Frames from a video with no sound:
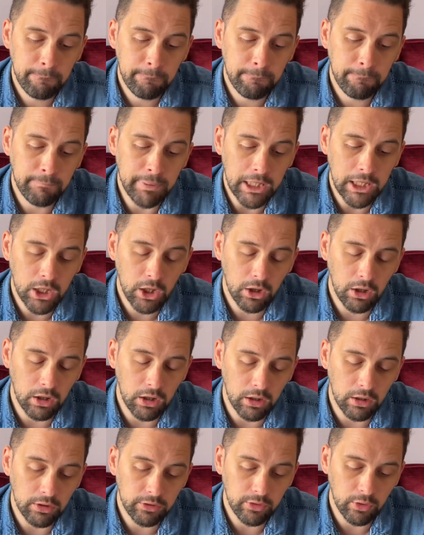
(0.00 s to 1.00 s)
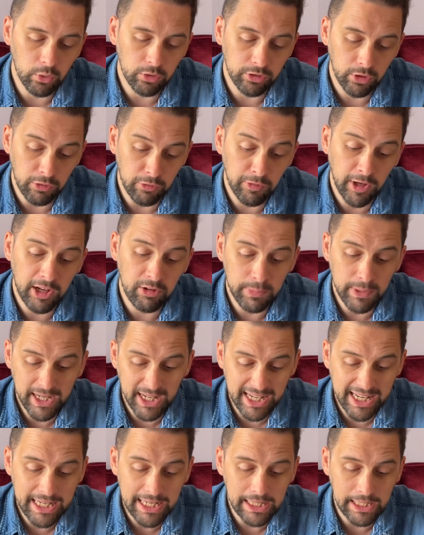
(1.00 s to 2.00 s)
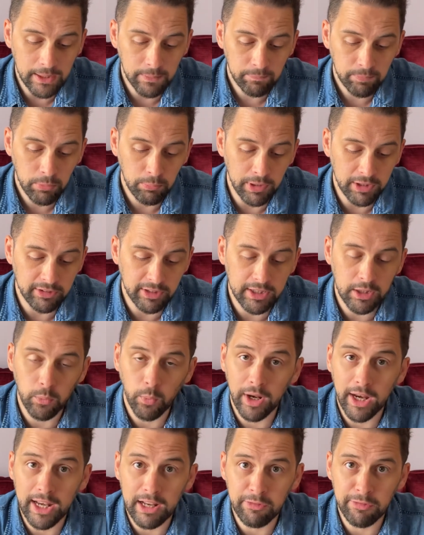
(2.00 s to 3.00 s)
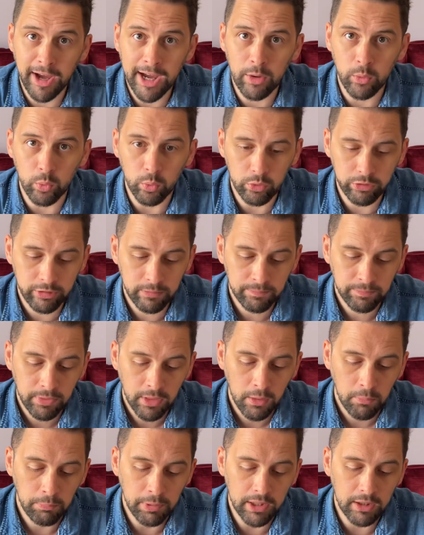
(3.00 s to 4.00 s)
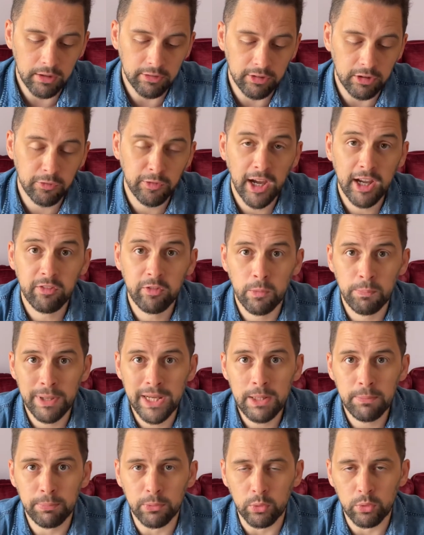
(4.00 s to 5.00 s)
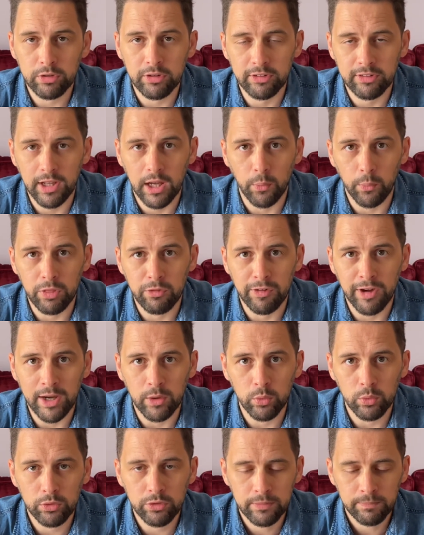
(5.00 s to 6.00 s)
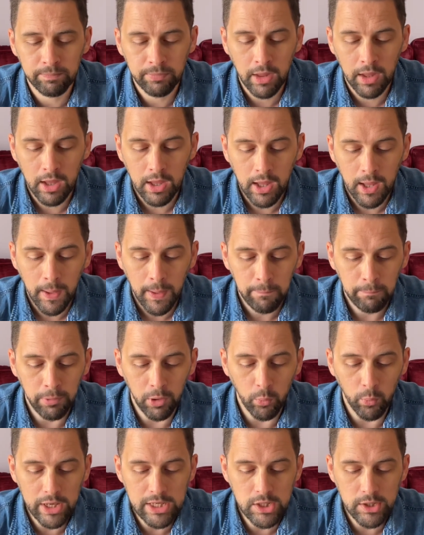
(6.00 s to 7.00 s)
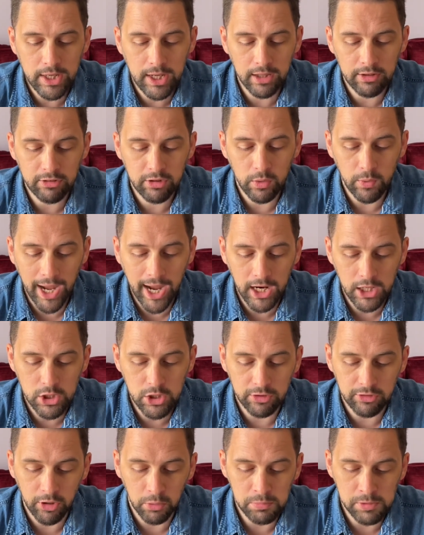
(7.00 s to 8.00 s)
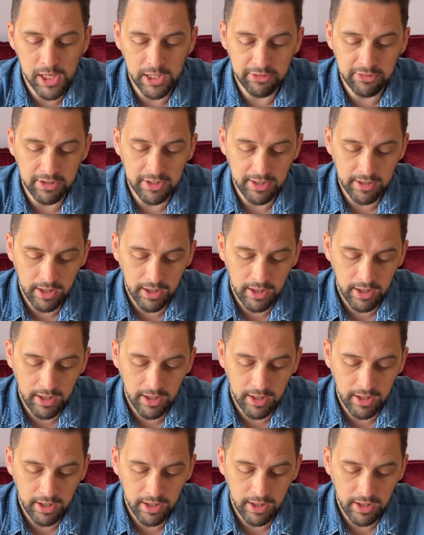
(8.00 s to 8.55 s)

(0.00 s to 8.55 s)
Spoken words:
5 being an E, because I didn't want any vowels, because it's fine for people to start with vowels, but when you get to actions, objects, and